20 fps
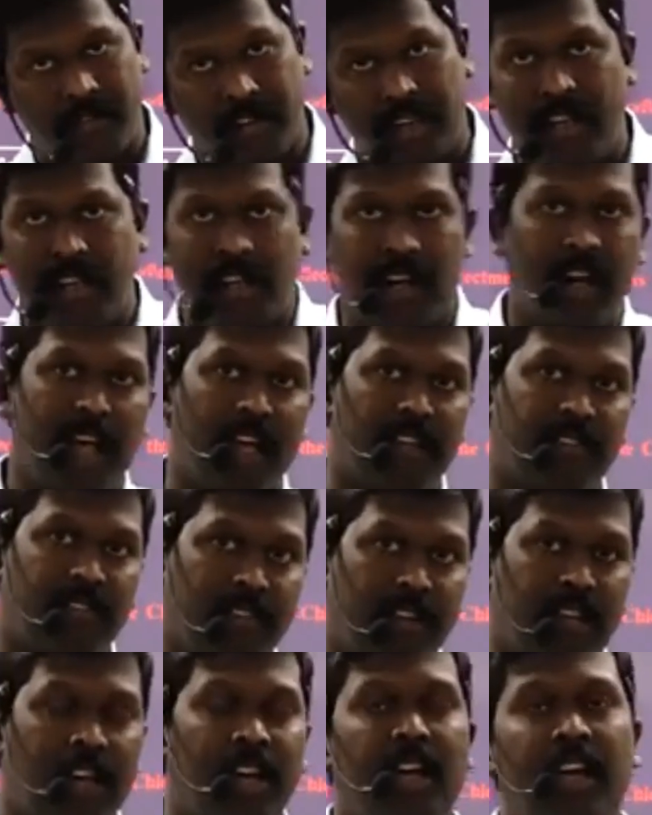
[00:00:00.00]
seen in
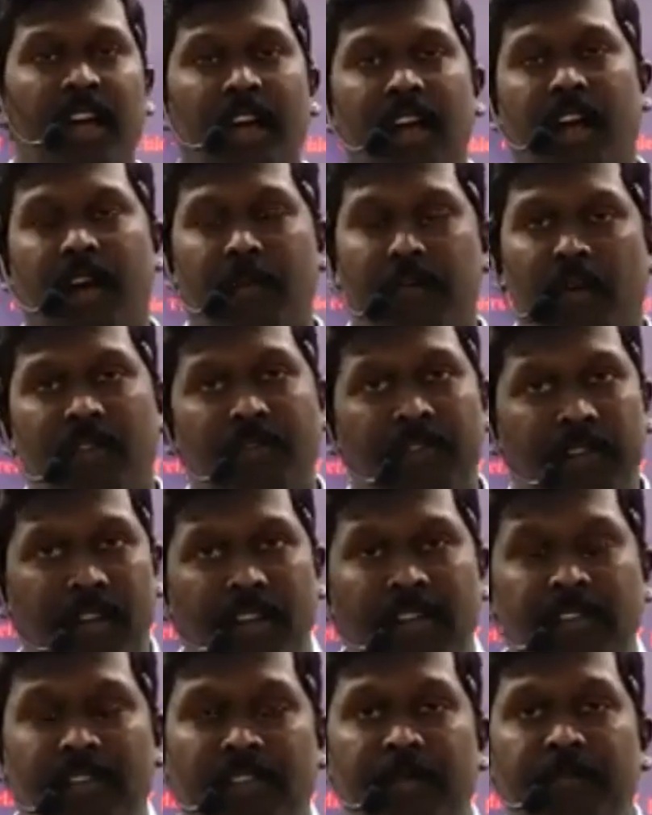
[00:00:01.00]
last couple of
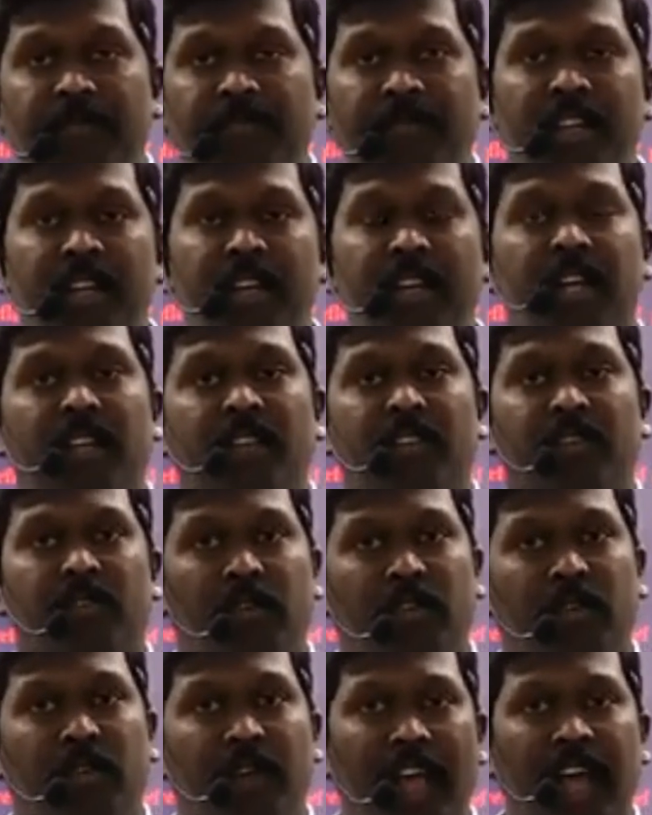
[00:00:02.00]
years.
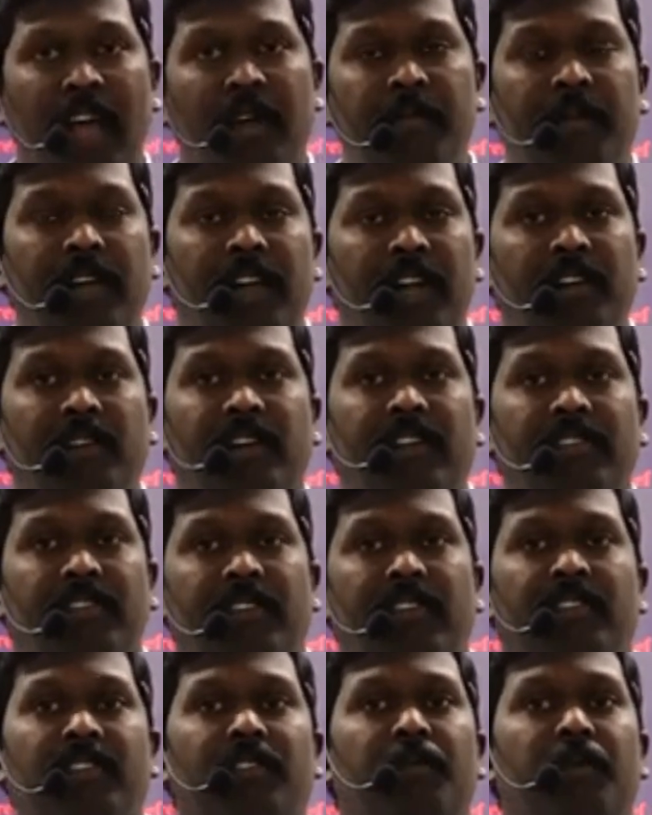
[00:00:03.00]
So today I am here to
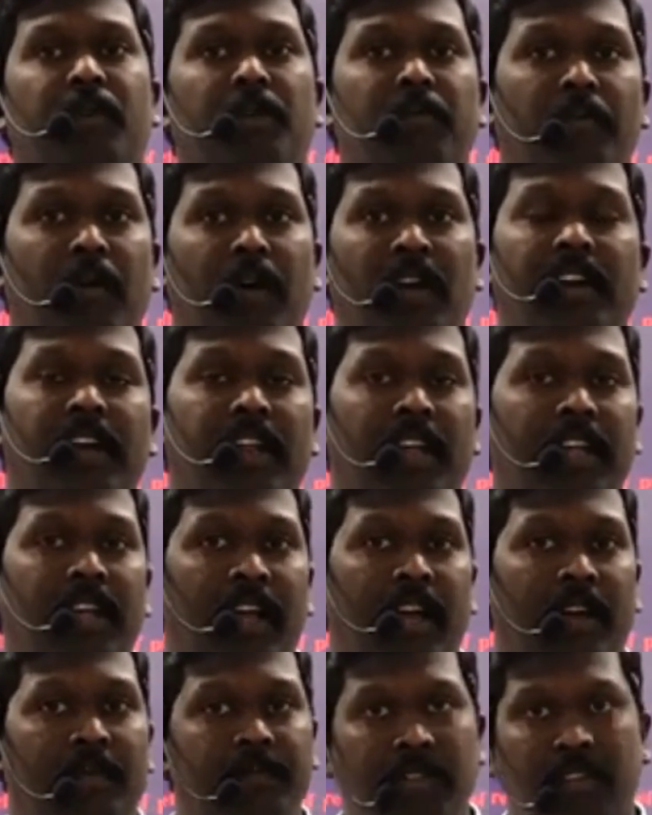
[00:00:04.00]
discuss about
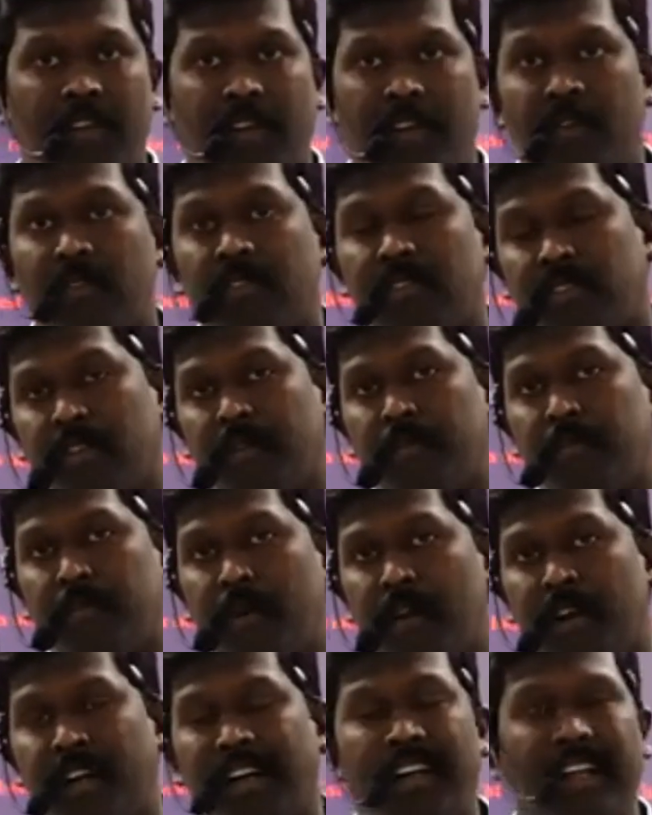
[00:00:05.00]
polity MCQs,
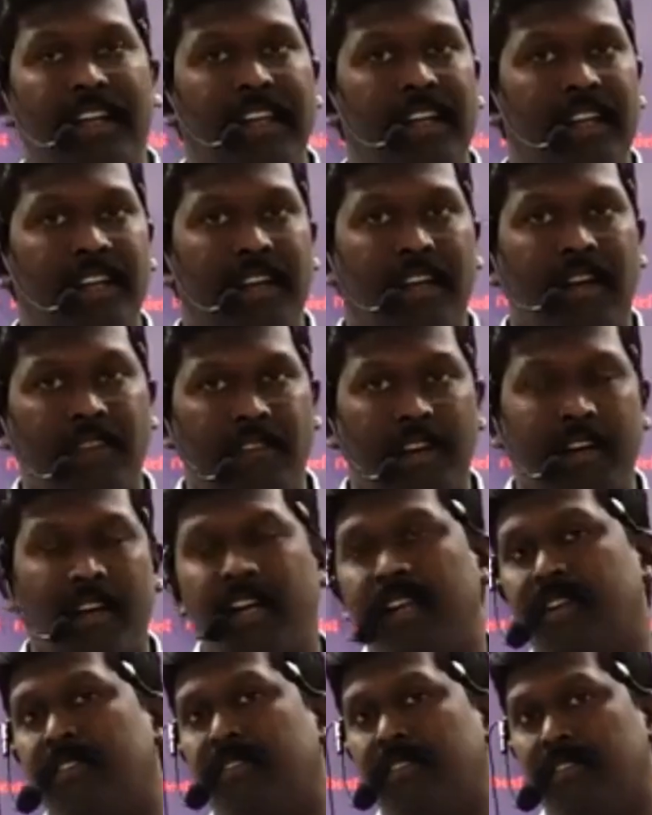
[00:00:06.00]
polity
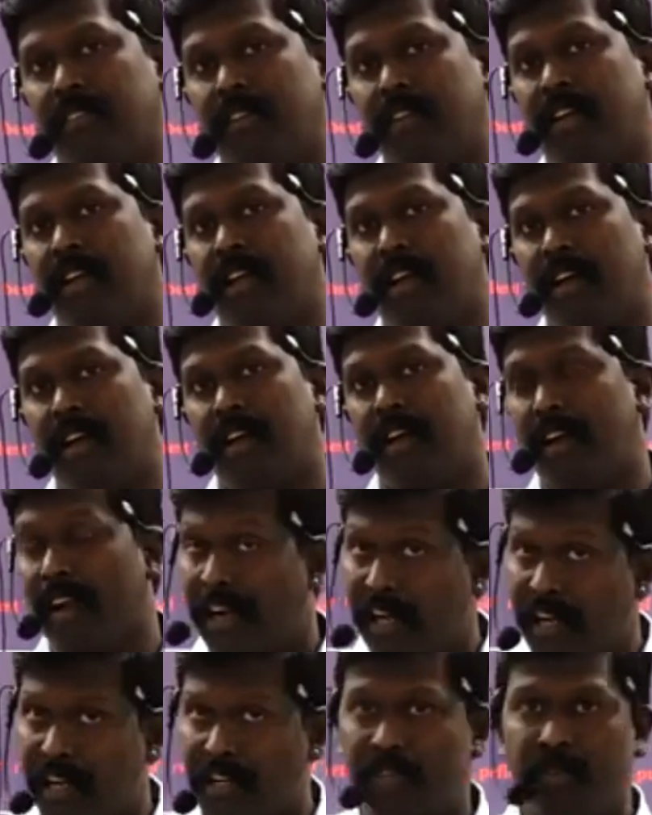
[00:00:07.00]
governance,
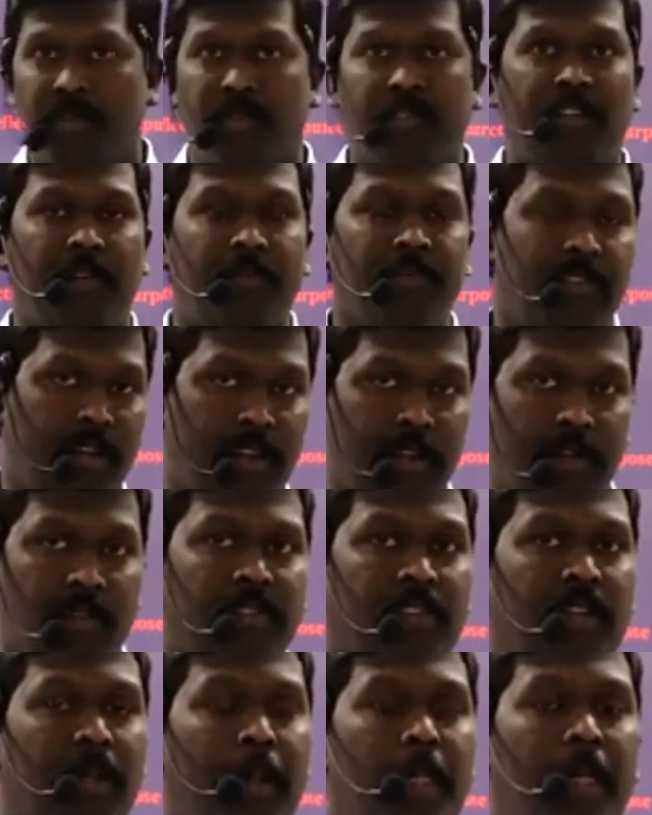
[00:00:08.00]
right issues
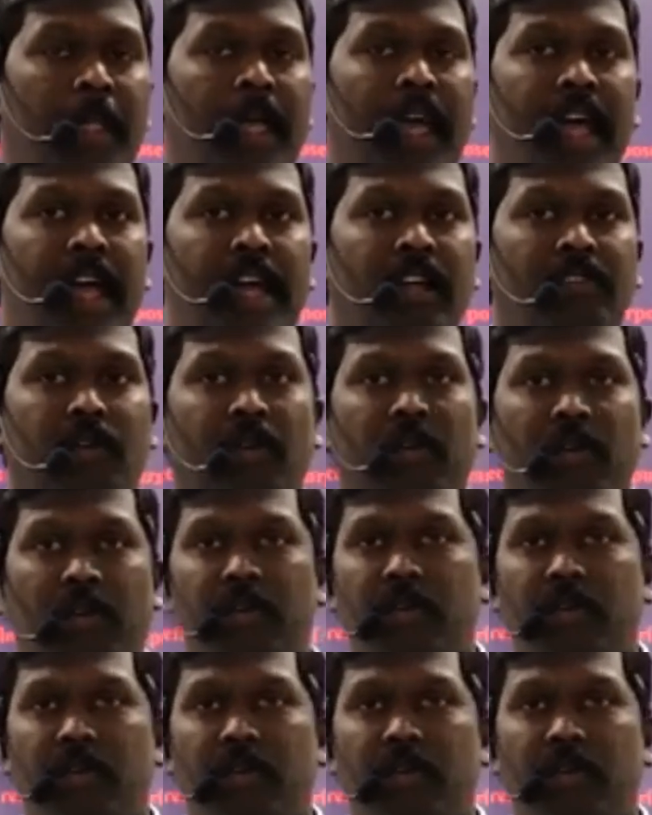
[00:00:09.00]
MCQs. So